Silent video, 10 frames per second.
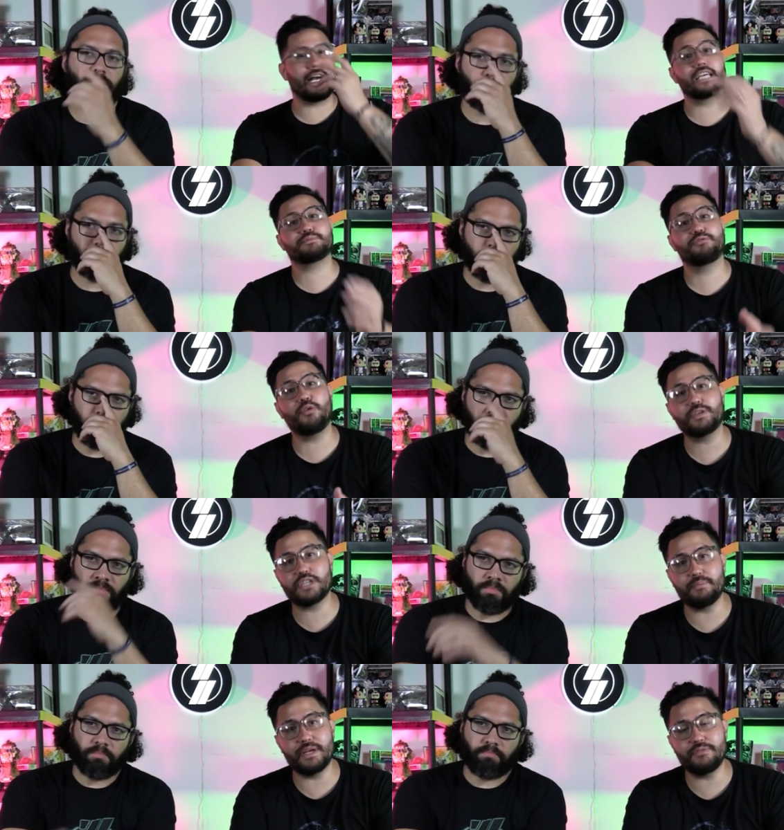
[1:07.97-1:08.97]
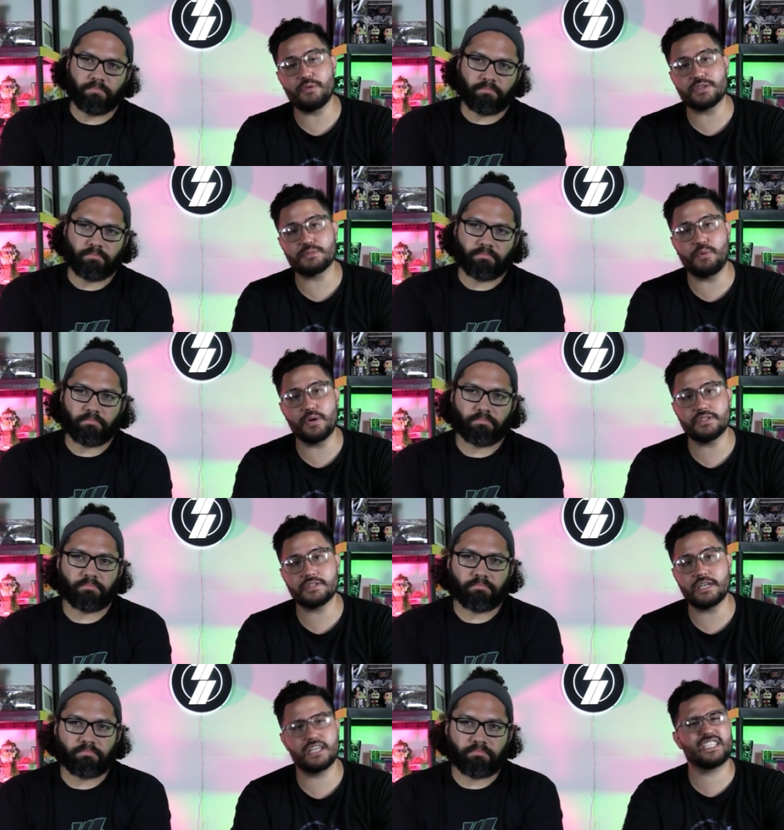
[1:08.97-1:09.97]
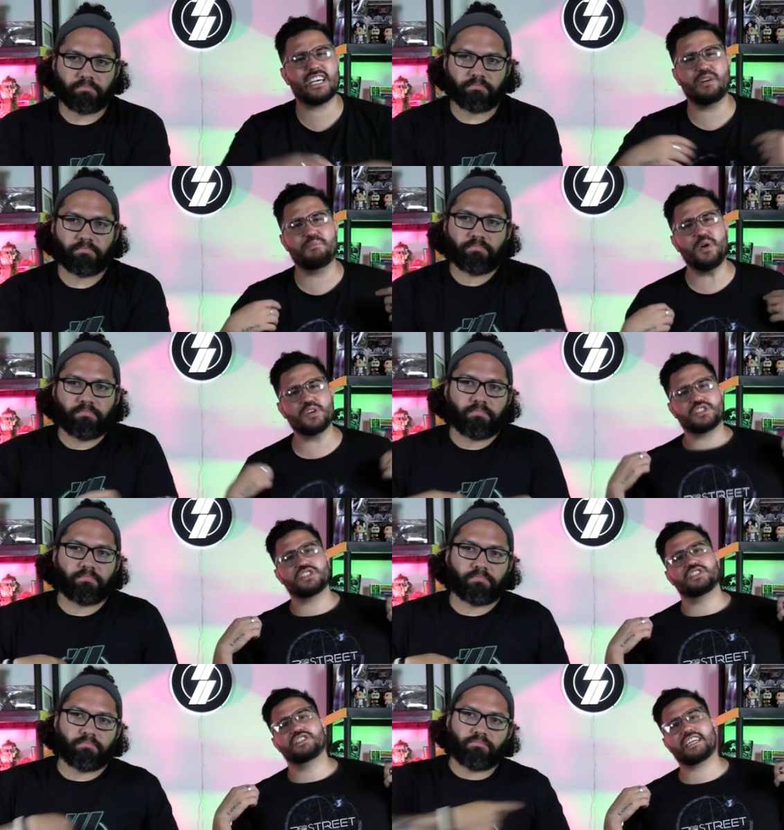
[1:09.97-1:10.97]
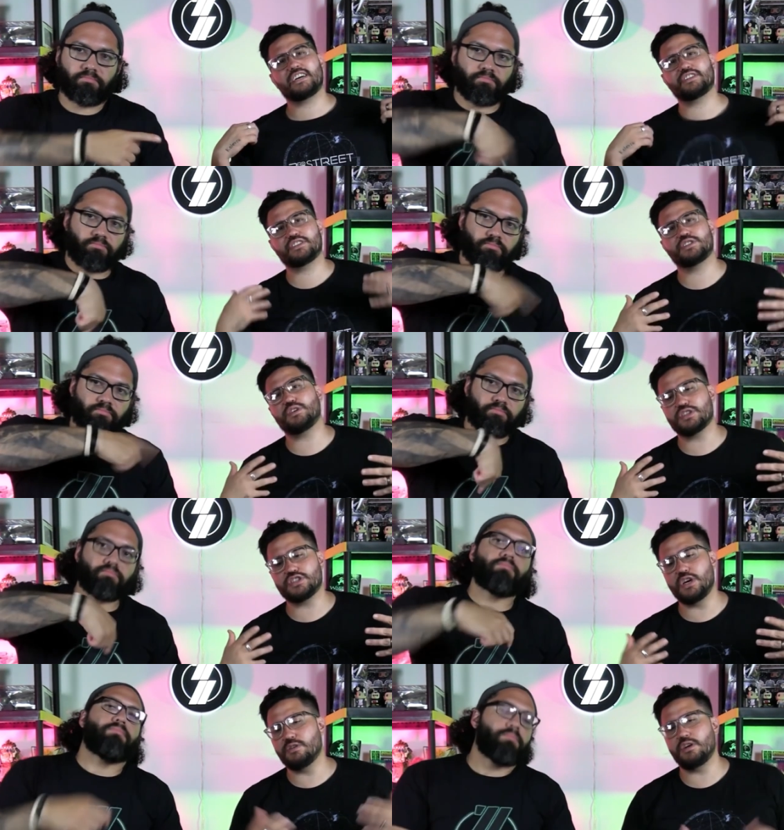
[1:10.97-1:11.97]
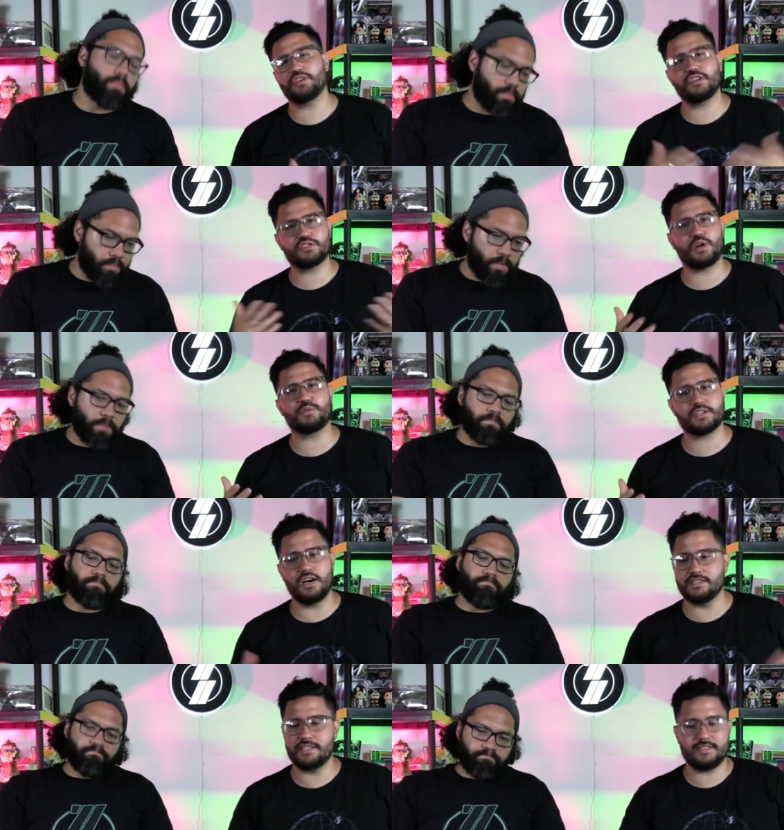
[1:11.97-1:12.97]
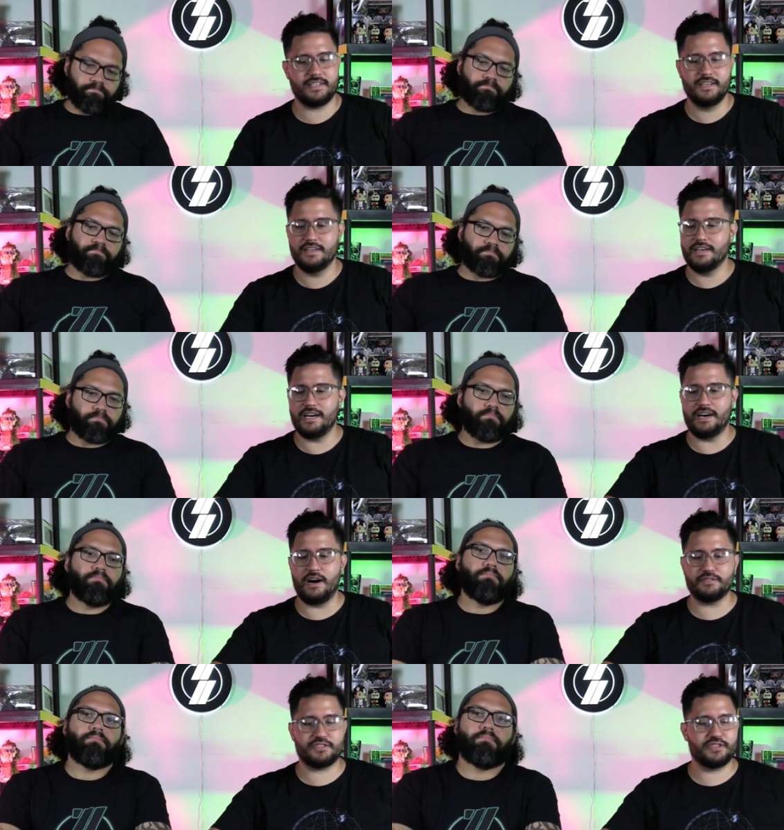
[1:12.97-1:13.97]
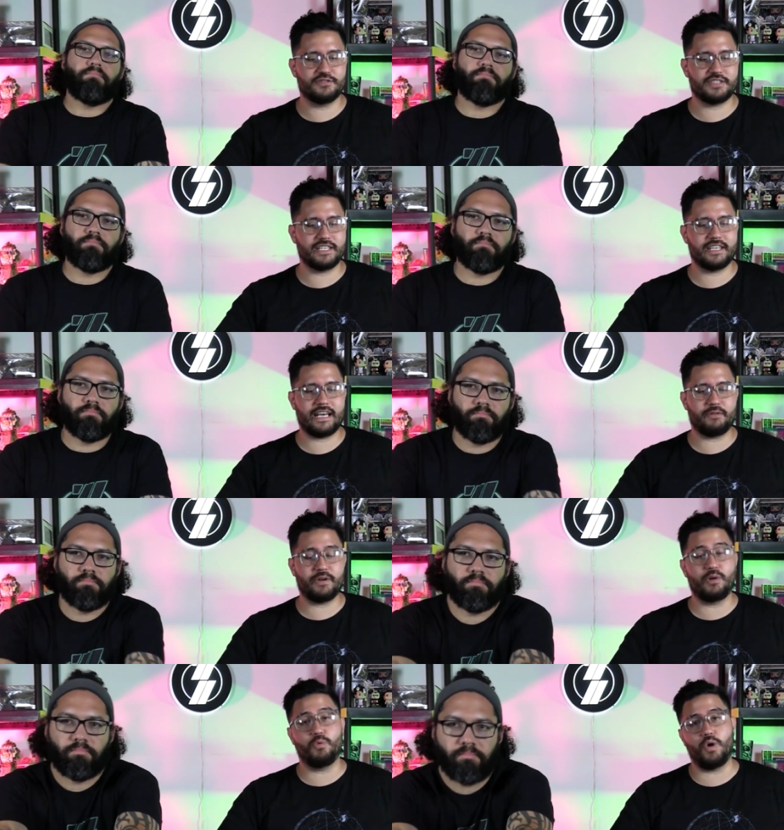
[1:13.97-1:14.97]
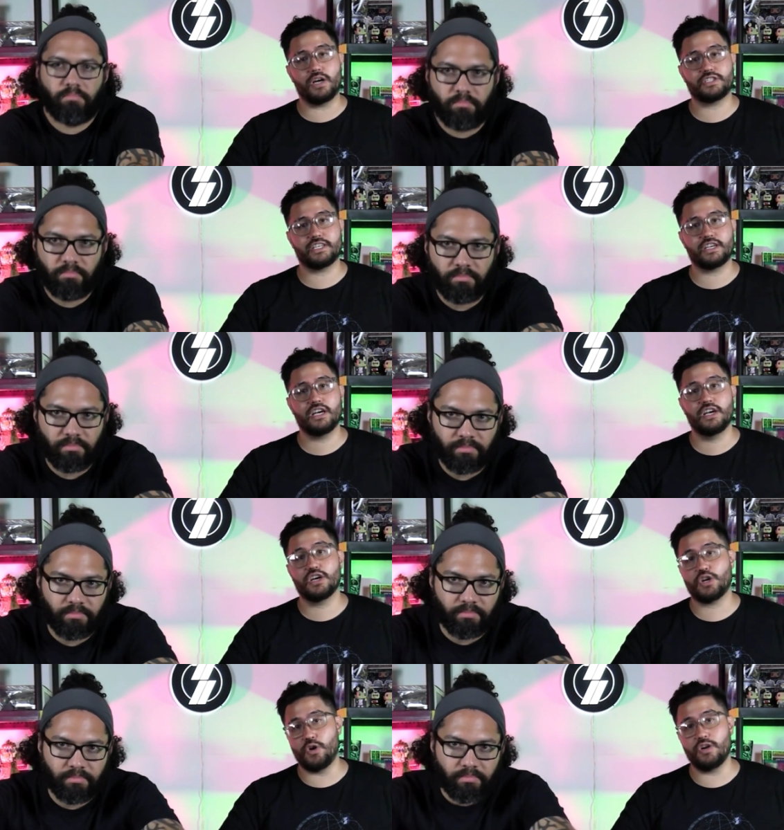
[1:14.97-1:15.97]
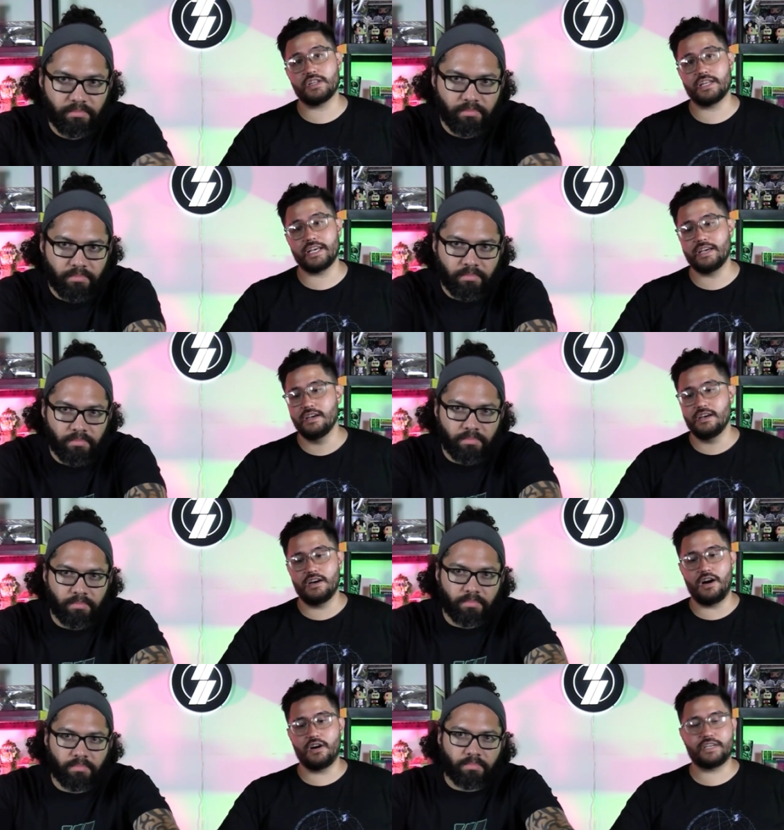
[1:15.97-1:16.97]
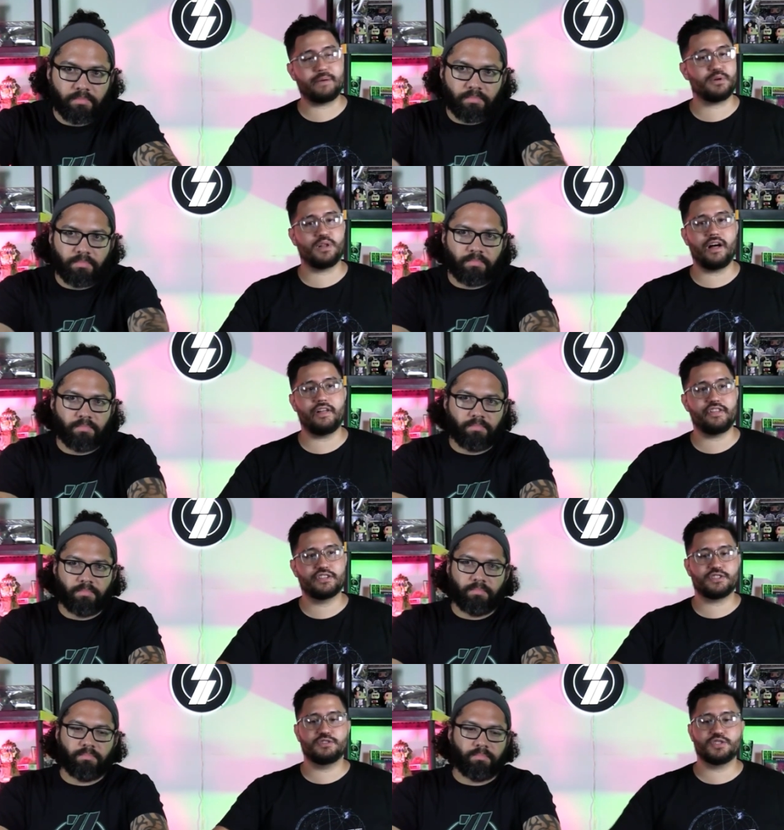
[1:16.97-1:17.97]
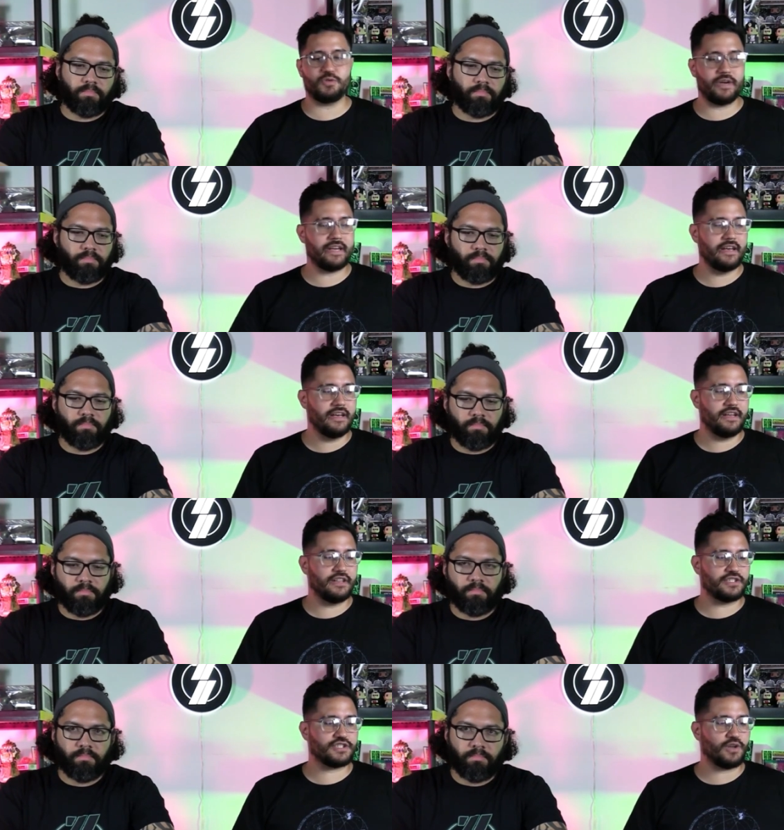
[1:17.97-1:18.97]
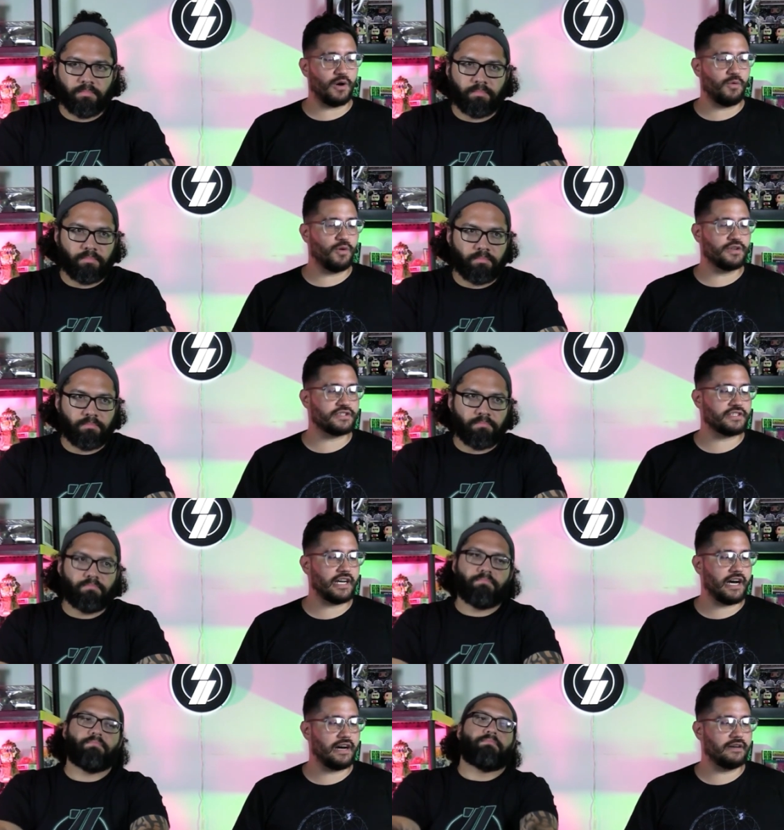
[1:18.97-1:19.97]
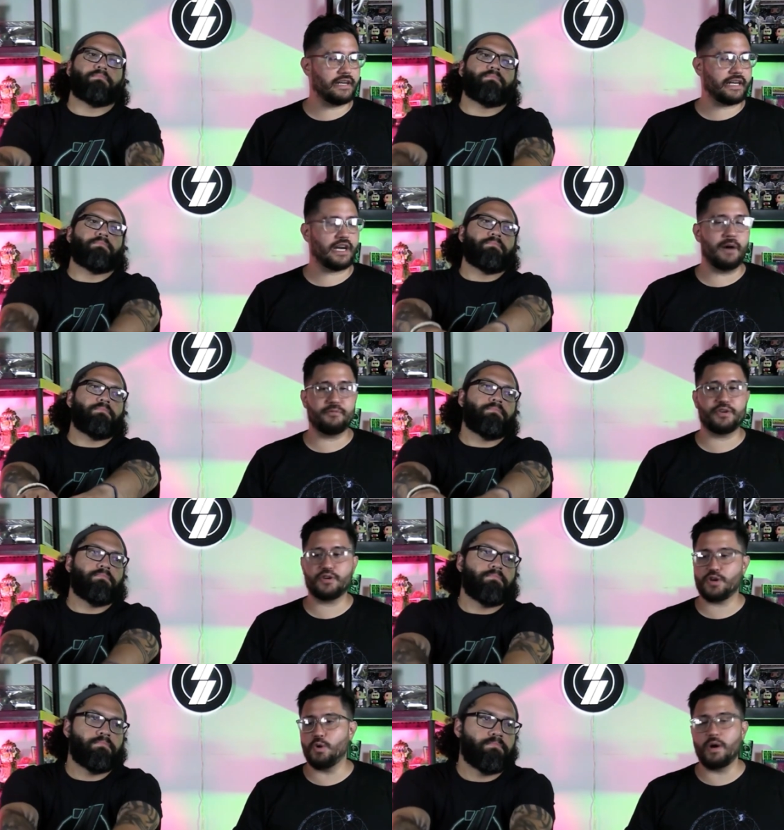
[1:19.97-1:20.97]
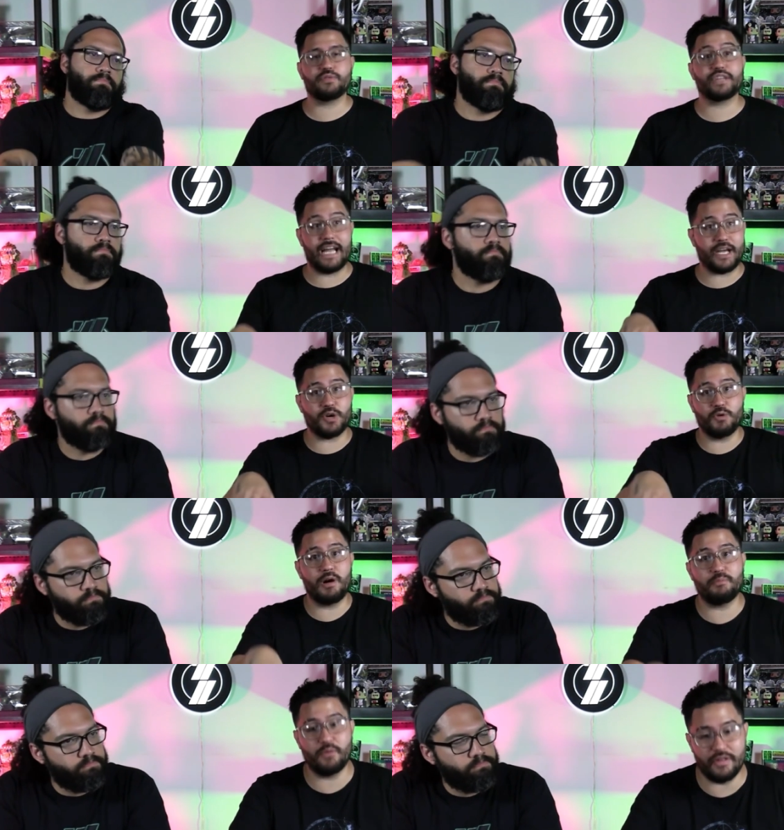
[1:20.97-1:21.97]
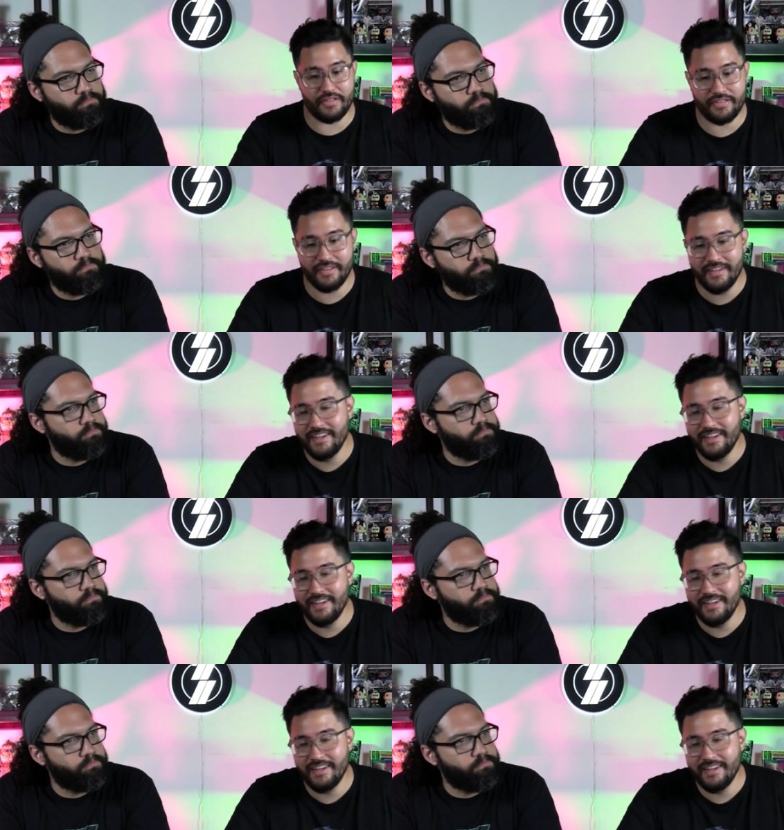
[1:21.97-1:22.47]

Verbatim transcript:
Speaker 1: Guys, before we jump in, if you want to support us, uh, check out our merch. Check out the Ahsoka show and all the other Star Wars content. Uh, obviously, you see that we are washing, currently, our tablecloth. So enjoy the Star Wars uh, comforter quilt that I grew up with.